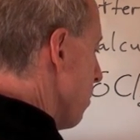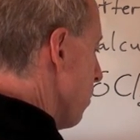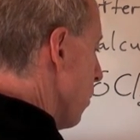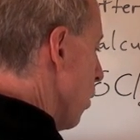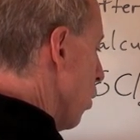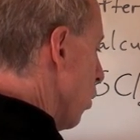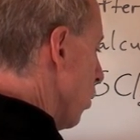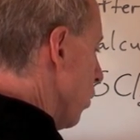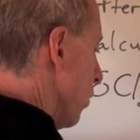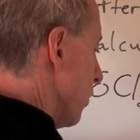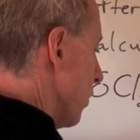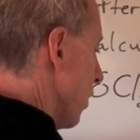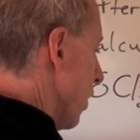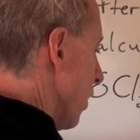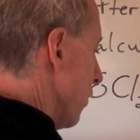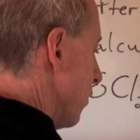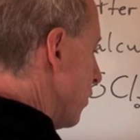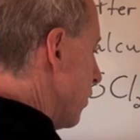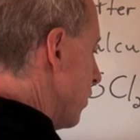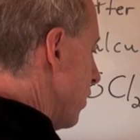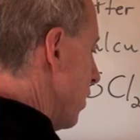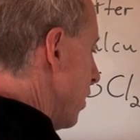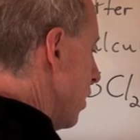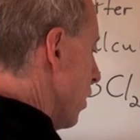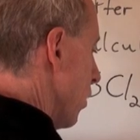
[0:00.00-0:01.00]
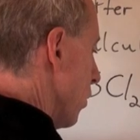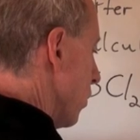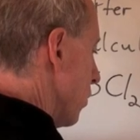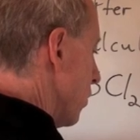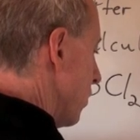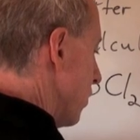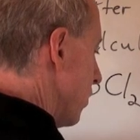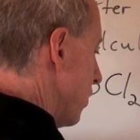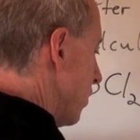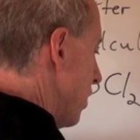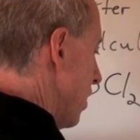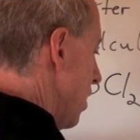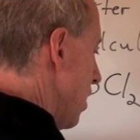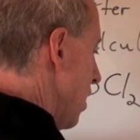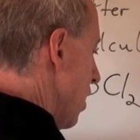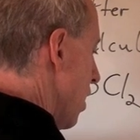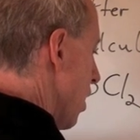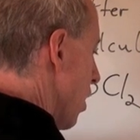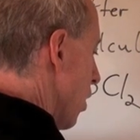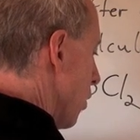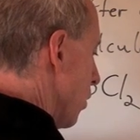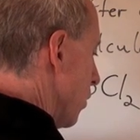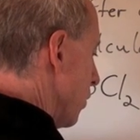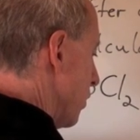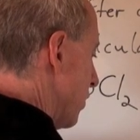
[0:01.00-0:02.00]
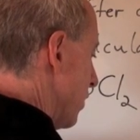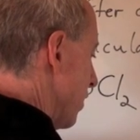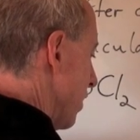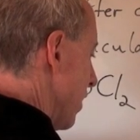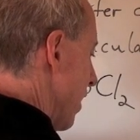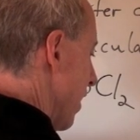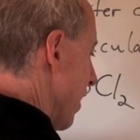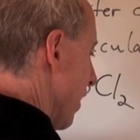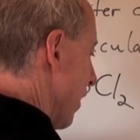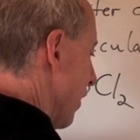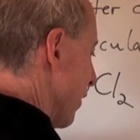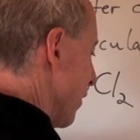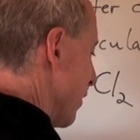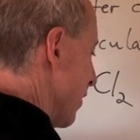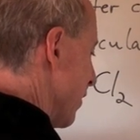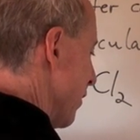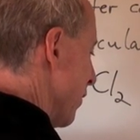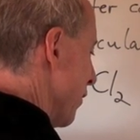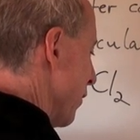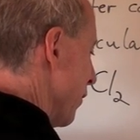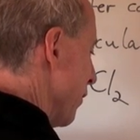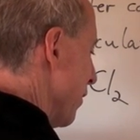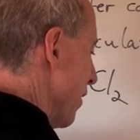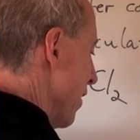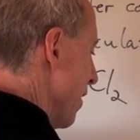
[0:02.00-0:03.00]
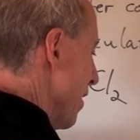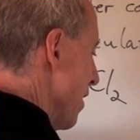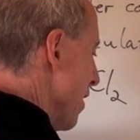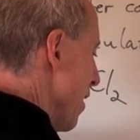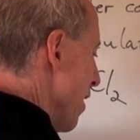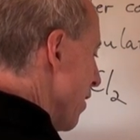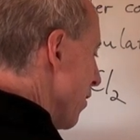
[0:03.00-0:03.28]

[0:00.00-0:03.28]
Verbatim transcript: moles of cocl 2